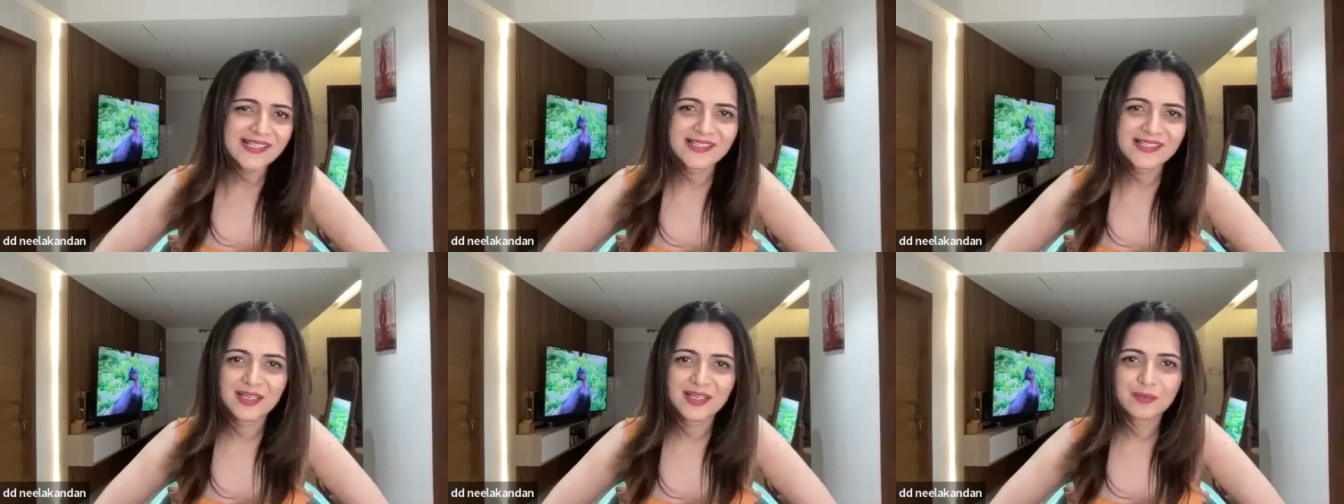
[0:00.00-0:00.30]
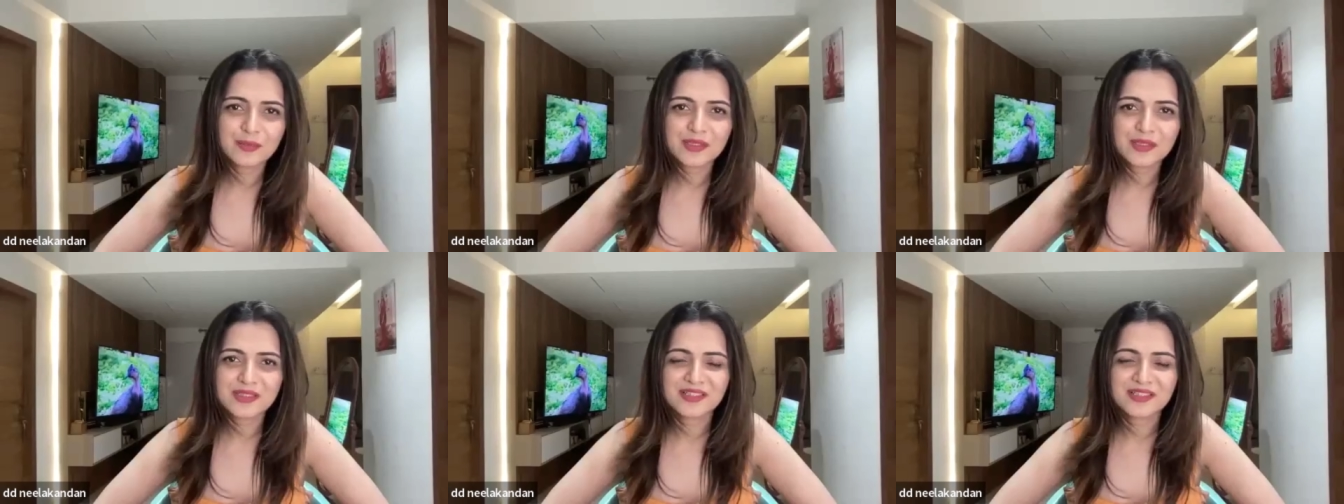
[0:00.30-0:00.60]

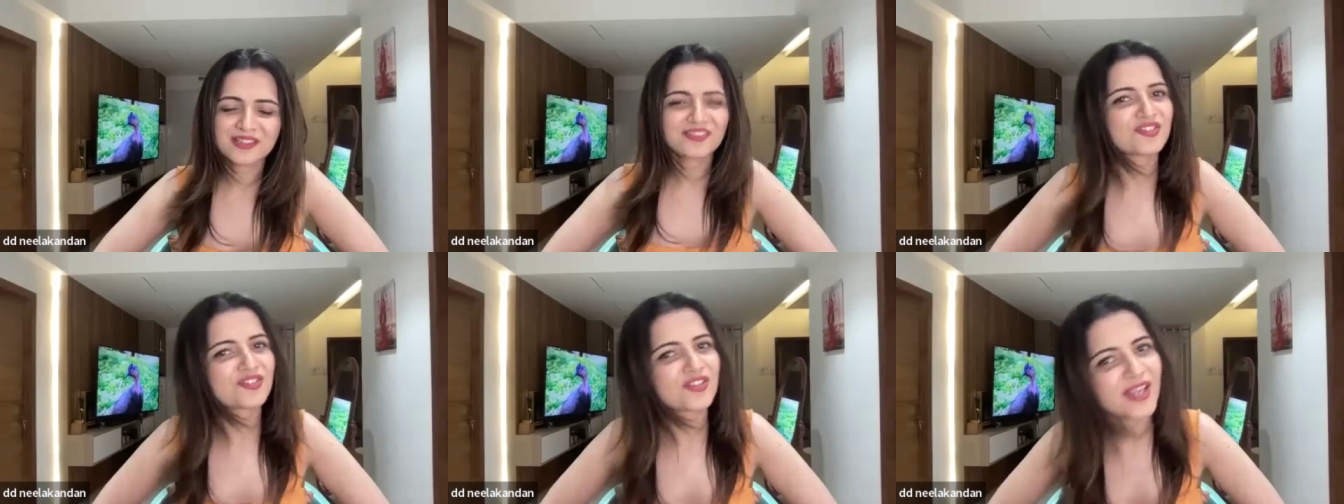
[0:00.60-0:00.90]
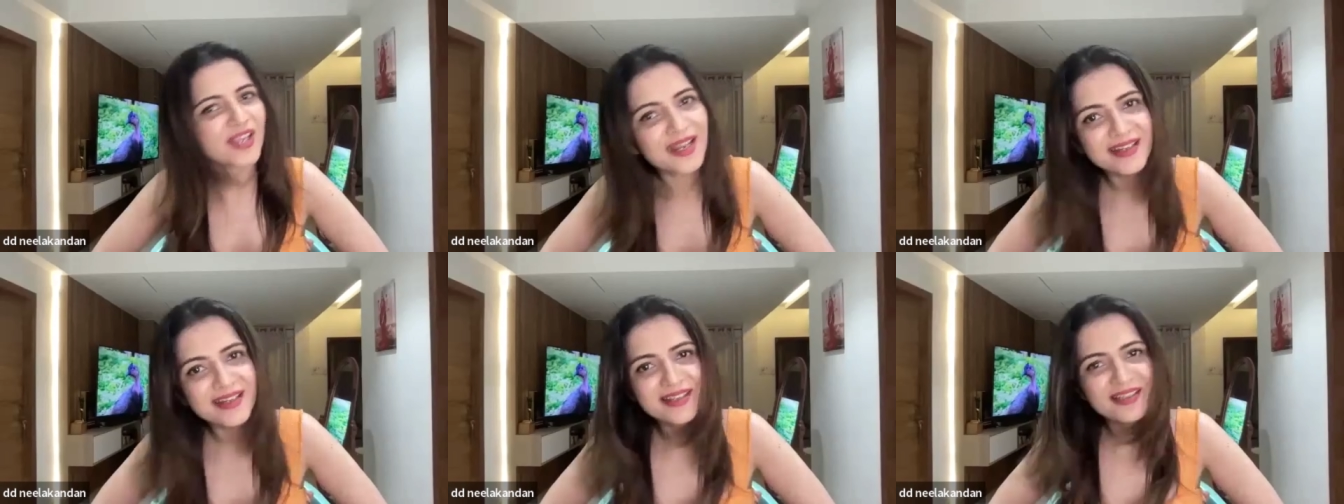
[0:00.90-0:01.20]
entertainment
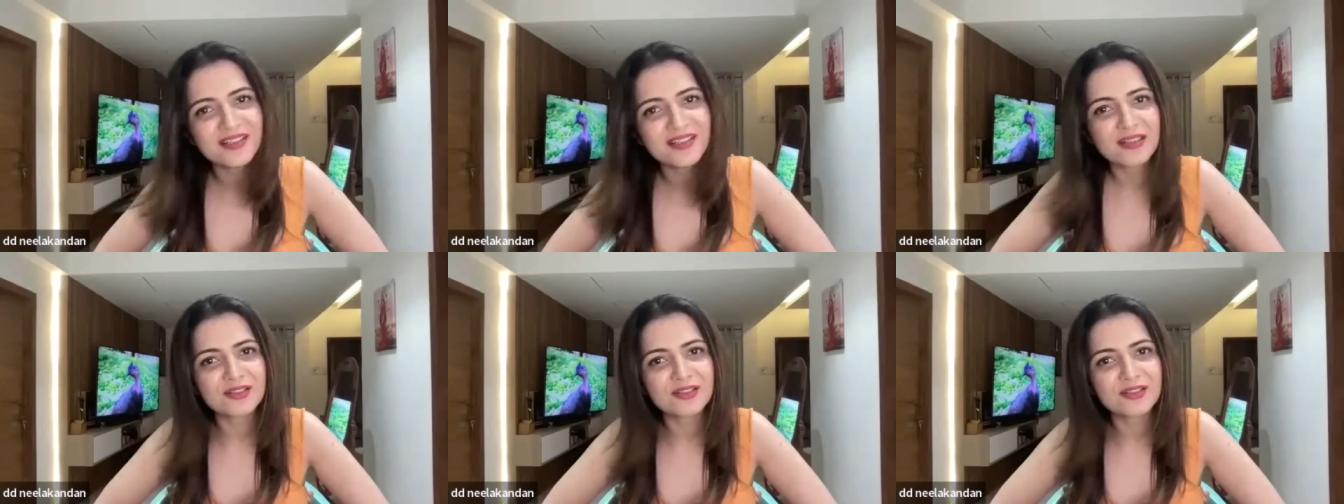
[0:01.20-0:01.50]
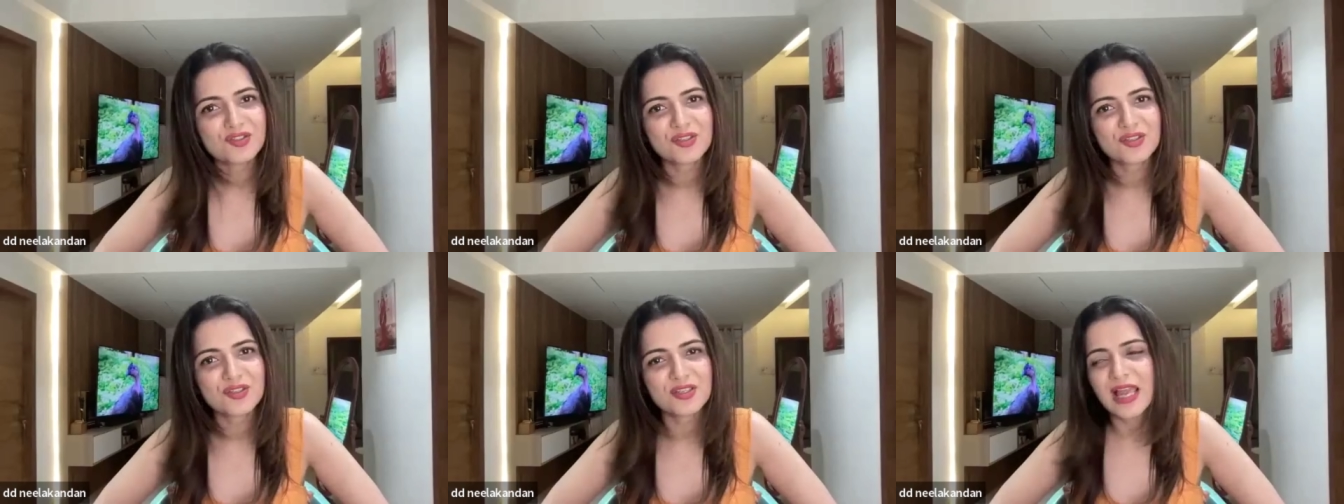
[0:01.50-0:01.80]
industry, any
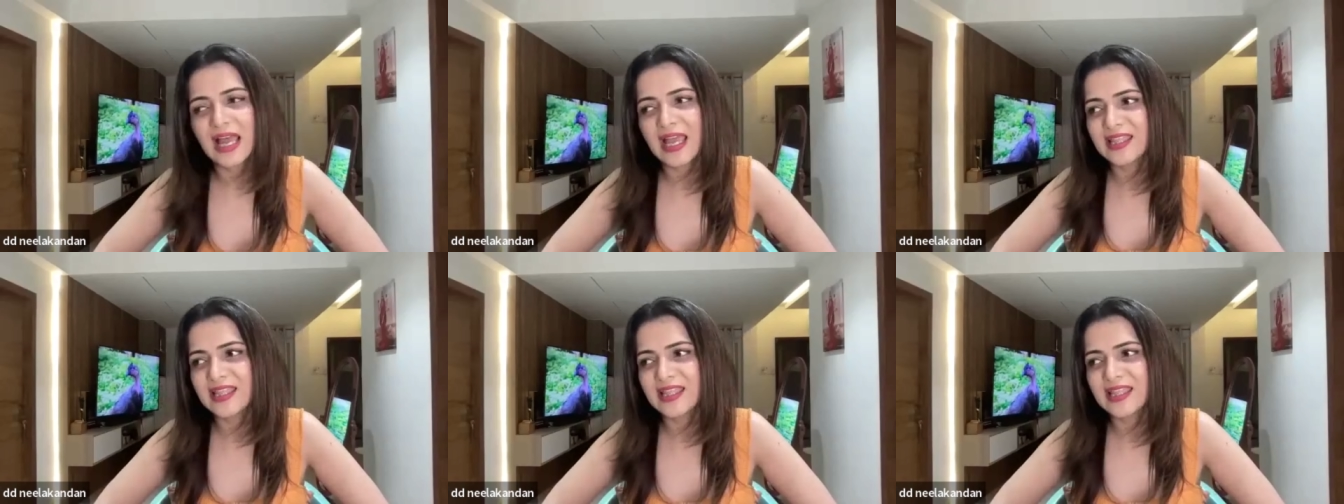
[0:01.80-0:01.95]
industry.